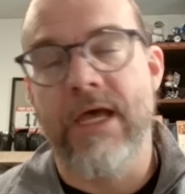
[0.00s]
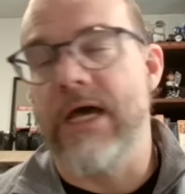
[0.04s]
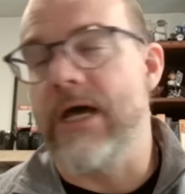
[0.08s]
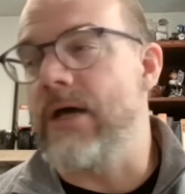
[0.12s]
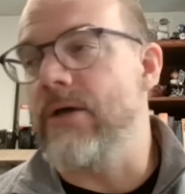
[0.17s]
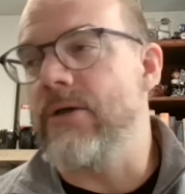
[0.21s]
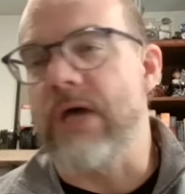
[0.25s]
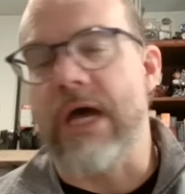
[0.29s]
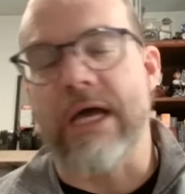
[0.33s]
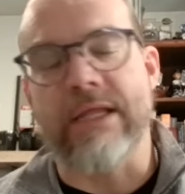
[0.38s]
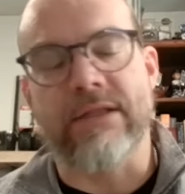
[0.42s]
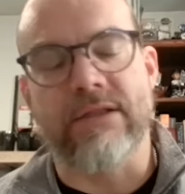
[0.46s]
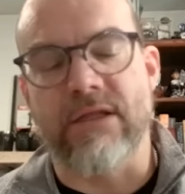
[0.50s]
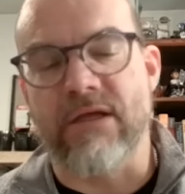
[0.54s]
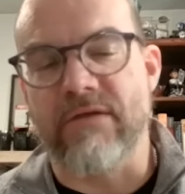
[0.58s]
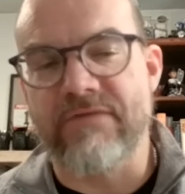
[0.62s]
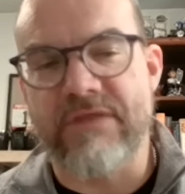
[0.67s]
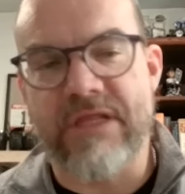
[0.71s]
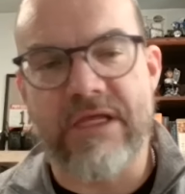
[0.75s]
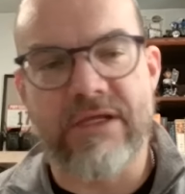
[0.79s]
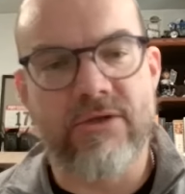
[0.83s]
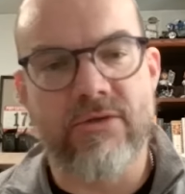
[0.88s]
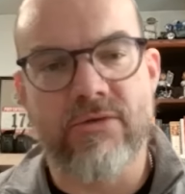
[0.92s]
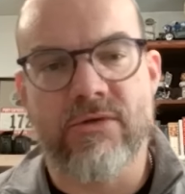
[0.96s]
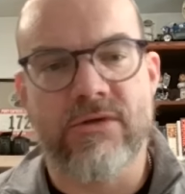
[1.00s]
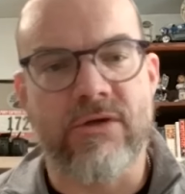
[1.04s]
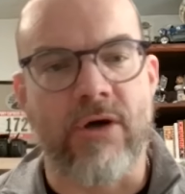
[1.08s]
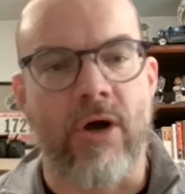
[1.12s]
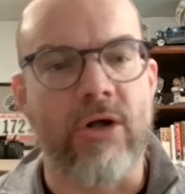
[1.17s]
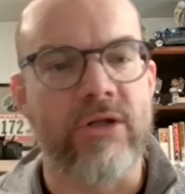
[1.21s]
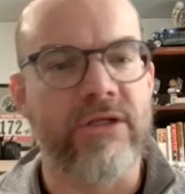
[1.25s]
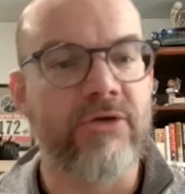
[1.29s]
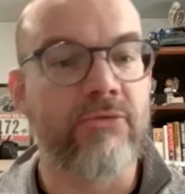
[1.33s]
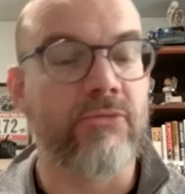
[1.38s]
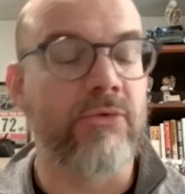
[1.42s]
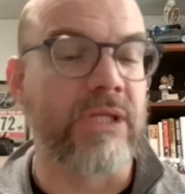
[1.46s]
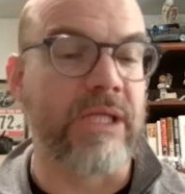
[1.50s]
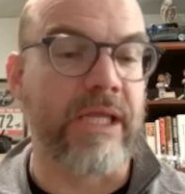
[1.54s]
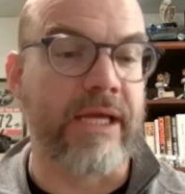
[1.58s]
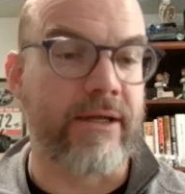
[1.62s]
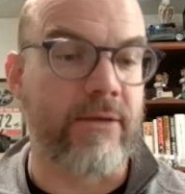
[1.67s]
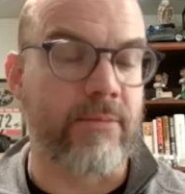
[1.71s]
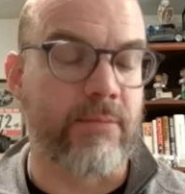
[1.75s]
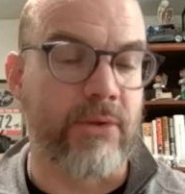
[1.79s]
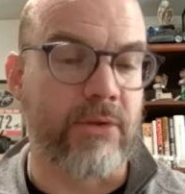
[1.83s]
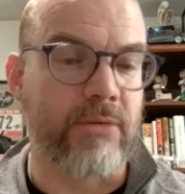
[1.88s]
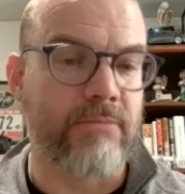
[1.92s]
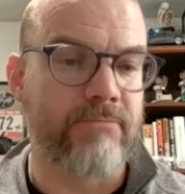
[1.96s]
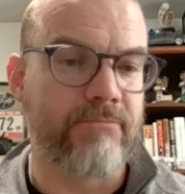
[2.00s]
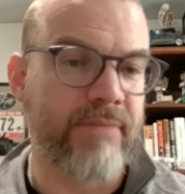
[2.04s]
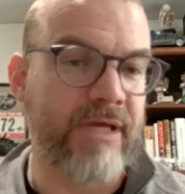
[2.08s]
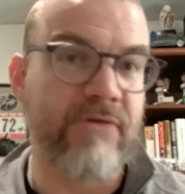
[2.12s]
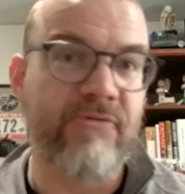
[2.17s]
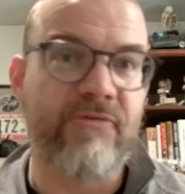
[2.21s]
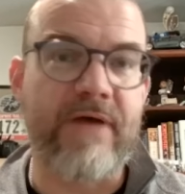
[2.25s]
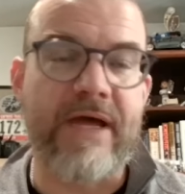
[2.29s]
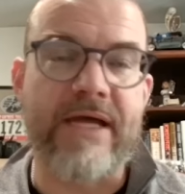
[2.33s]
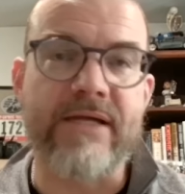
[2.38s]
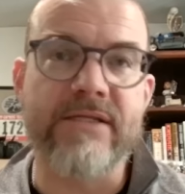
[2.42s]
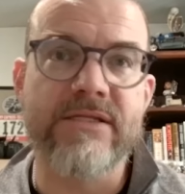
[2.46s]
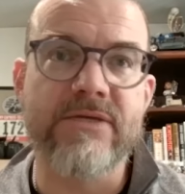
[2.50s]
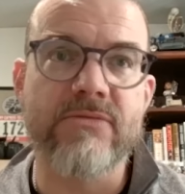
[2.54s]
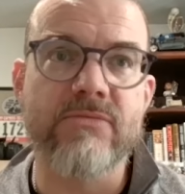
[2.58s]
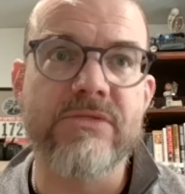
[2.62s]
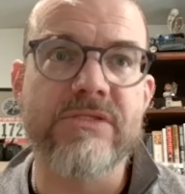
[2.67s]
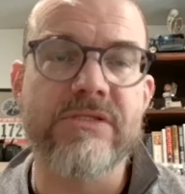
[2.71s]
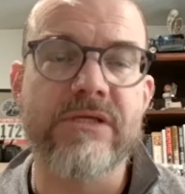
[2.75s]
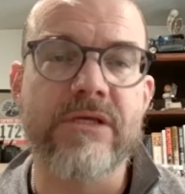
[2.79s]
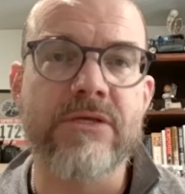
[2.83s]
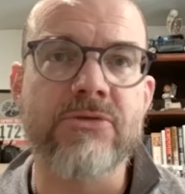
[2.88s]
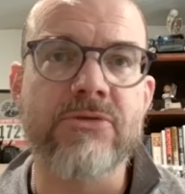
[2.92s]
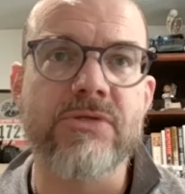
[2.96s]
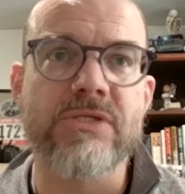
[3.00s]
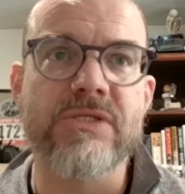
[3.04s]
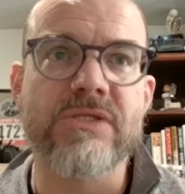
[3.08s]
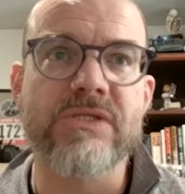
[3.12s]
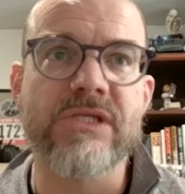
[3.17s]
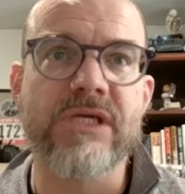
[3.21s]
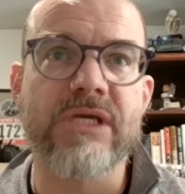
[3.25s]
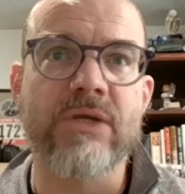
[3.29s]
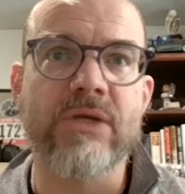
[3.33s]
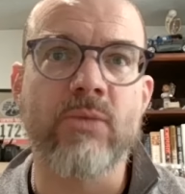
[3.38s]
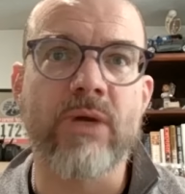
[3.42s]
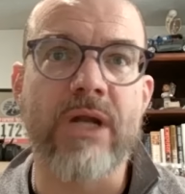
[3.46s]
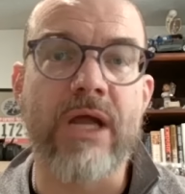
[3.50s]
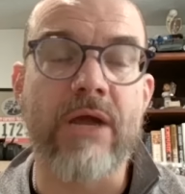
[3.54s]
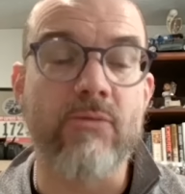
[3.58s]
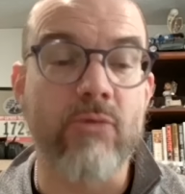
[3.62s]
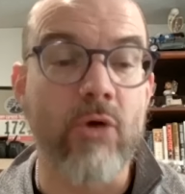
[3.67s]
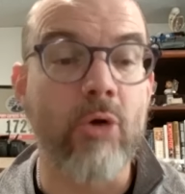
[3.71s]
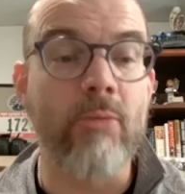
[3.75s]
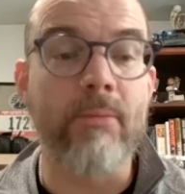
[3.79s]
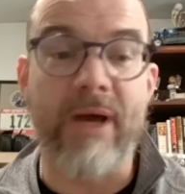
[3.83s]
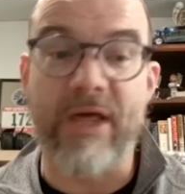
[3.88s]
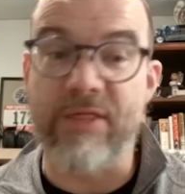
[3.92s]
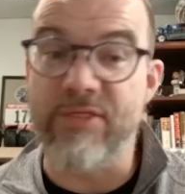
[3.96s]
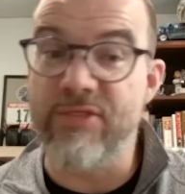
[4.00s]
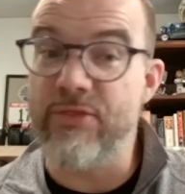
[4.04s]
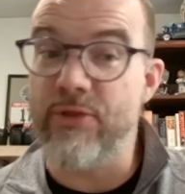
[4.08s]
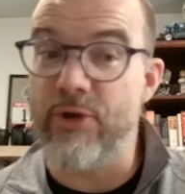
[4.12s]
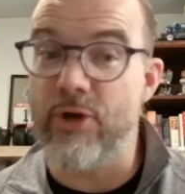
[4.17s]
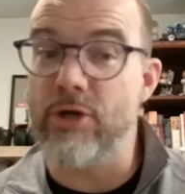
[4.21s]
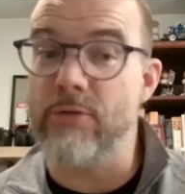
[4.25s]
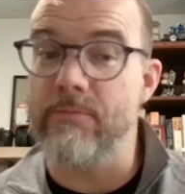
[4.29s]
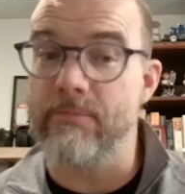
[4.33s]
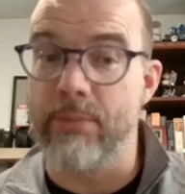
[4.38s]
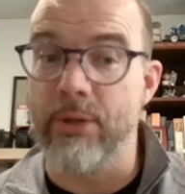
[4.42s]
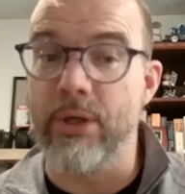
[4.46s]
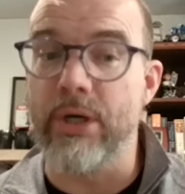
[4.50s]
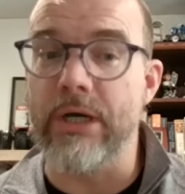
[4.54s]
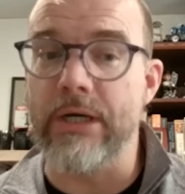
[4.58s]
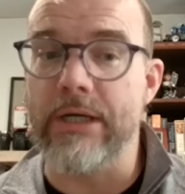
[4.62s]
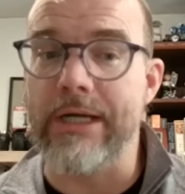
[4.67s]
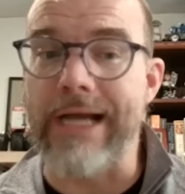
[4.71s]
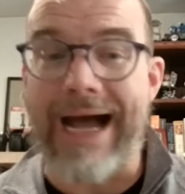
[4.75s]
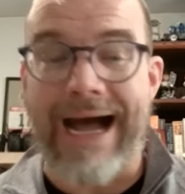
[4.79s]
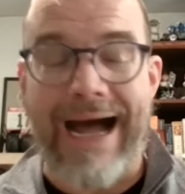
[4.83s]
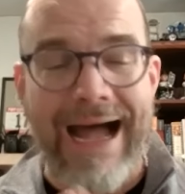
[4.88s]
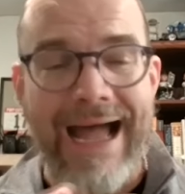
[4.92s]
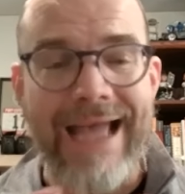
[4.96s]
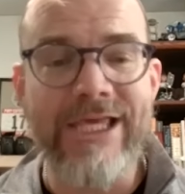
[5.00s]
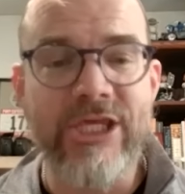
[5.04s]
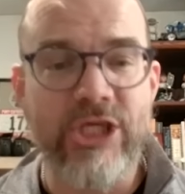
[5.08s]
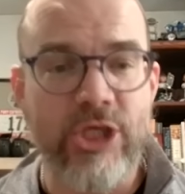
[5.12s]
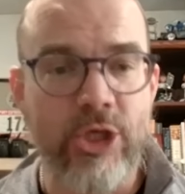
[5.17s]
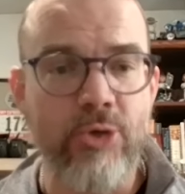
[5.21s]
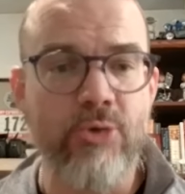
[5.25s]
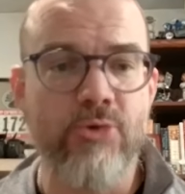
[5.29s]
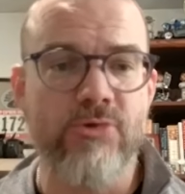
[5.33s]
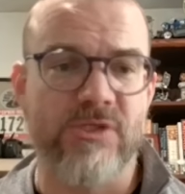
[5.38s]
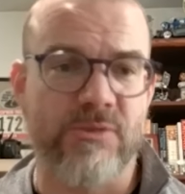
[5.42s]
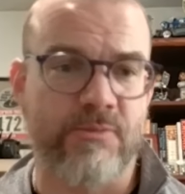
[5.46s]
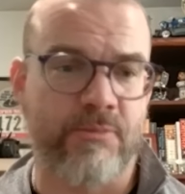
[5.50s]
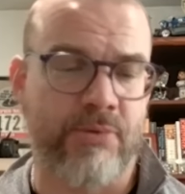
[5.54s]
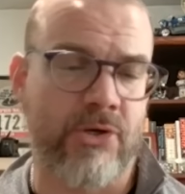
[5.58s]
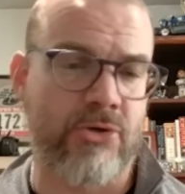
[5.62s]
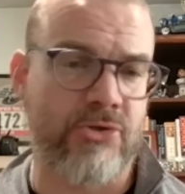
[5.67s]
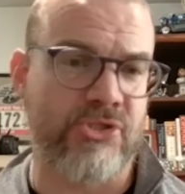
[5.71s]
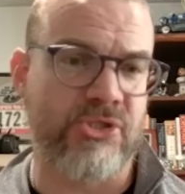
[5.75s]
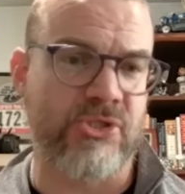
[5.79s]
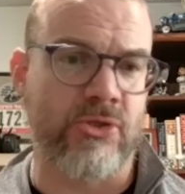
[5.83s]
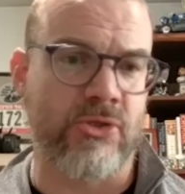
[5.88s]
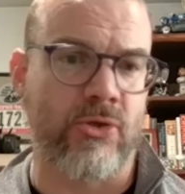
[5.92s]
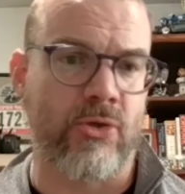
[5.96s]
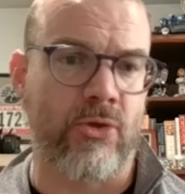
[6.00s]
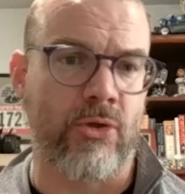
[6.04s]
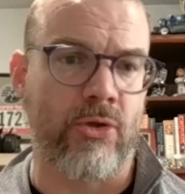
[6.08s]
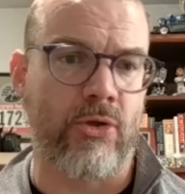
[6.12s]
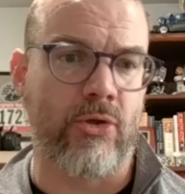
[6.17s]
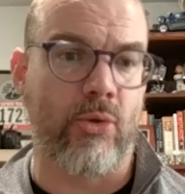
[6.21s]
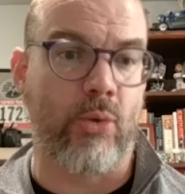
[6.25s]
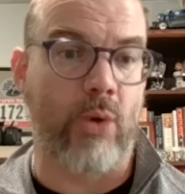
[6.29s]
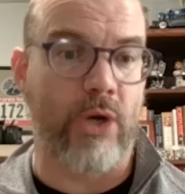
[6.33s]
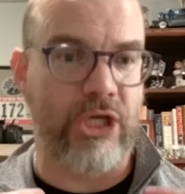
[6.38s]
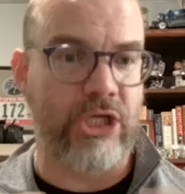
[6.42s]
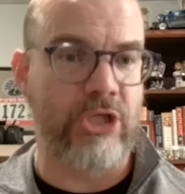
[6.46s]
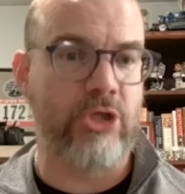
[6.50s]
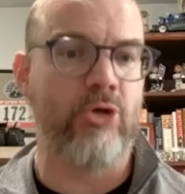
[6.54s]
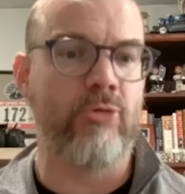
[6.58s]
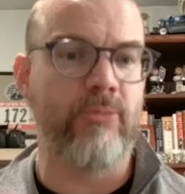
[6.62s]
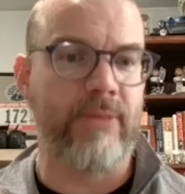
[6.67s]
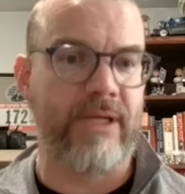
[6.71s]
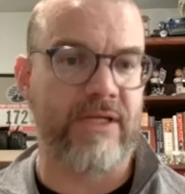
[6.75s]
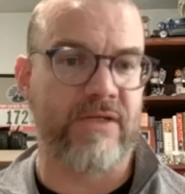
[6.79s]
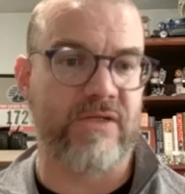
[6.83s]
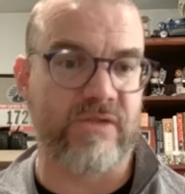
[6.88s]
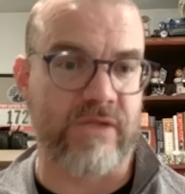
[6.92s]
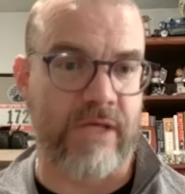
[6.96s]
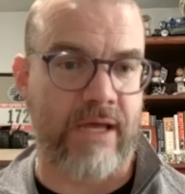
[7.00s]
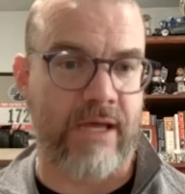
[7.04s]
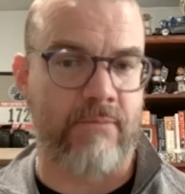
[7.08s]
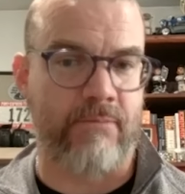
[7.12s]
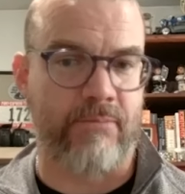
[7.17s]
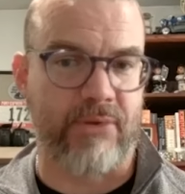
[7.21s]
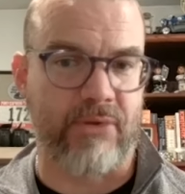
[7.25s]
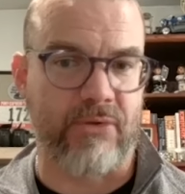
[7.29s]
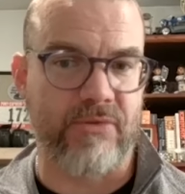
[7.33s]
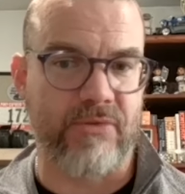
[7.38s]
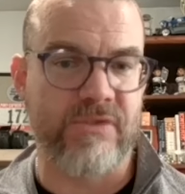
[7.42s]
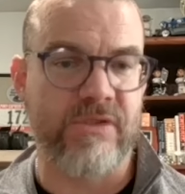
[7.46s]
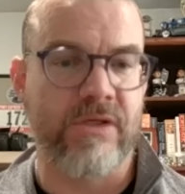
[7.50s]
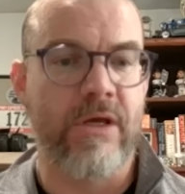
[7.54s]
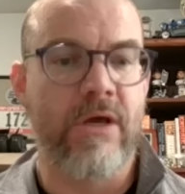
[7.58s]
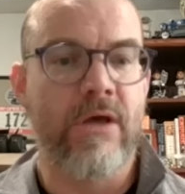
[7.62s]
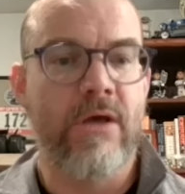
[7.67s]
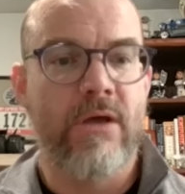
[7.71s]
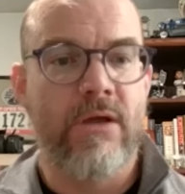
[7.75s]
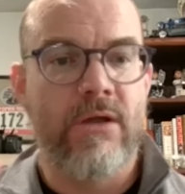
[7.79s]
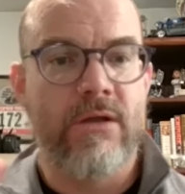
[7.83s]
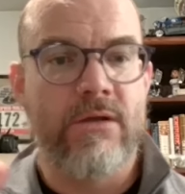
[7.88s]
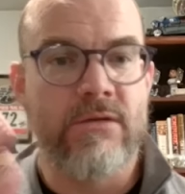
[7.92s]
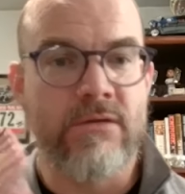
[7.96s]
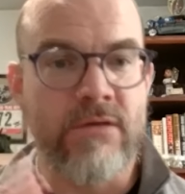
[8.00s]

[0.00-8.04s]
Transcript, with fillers: Uh, I love that you called it relatable. Mm -hmm. In mm-hmm. fact, it was interesting. When I wrote my third book, mm -hmm. I mm-hmm. use personal or human examples, yeah.